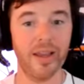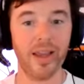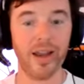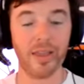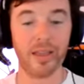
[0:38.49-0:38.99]

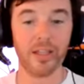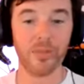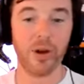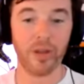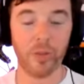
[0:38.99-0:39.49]
And I think that's
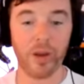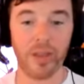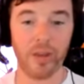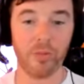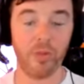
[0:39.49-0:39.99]
partly why
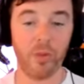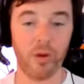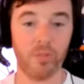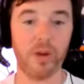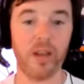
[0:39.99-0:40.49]
we
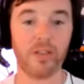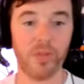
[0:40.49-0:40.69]
were impressed,